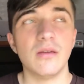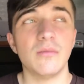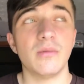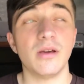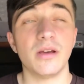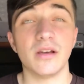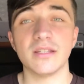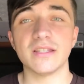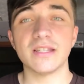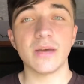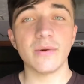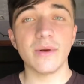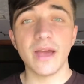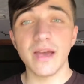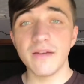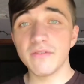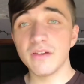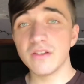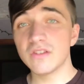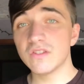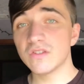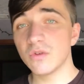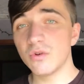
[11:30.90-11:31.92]
because now I have
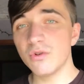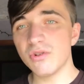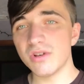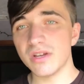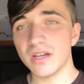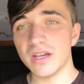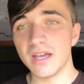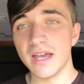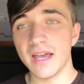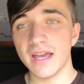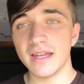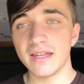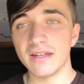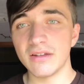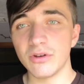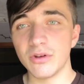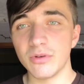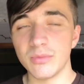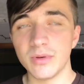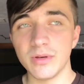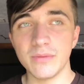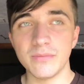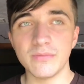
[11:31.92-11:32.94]
that story, and
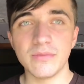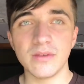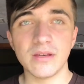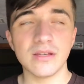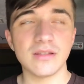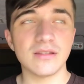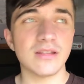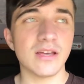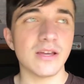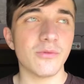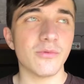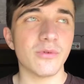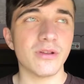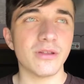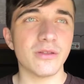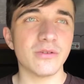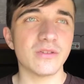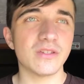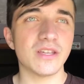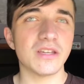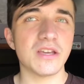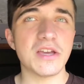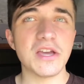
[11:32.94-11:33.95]
it'll be like that one of
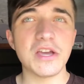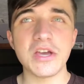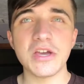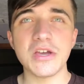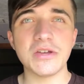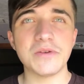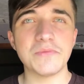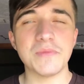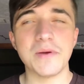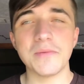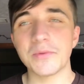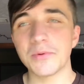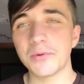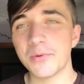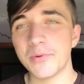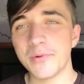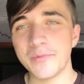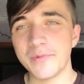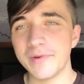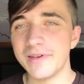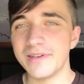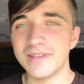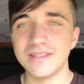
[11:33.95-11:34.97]
those, like, hey, remember
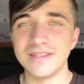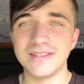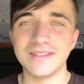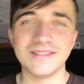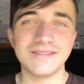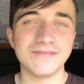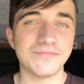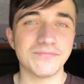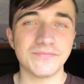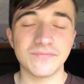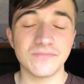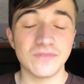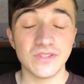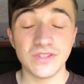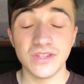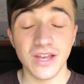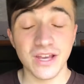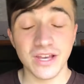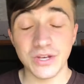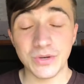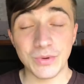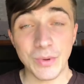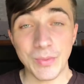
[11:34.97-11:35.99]
when we
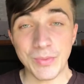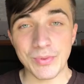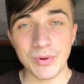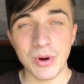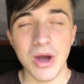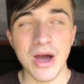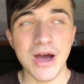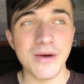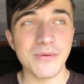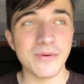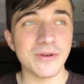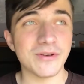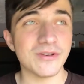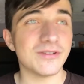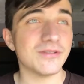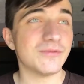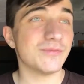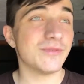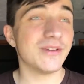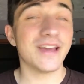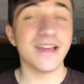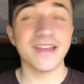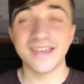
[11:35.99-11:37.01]
snuck into a prom and
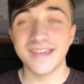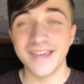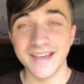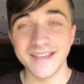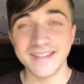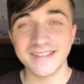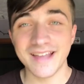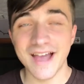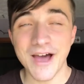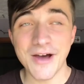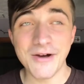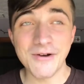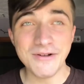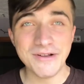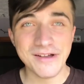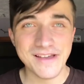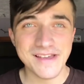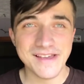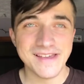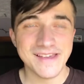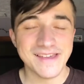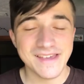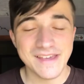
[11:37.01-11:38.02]
we got kicked out?
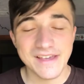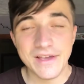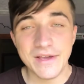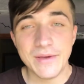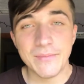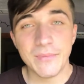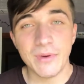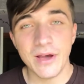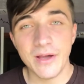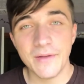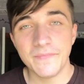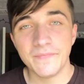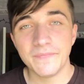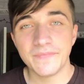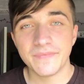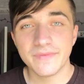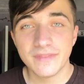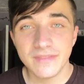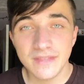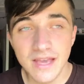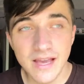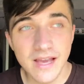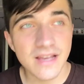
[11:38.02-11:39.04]
But
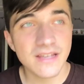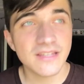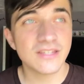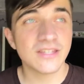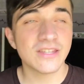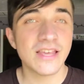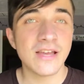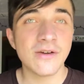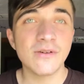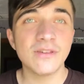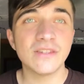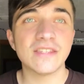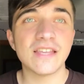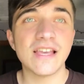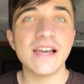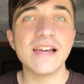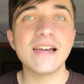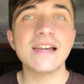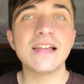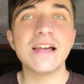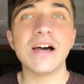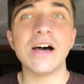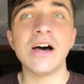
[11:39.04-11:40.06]
yeah, so that was
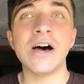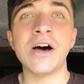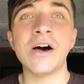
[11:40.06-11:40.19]
that.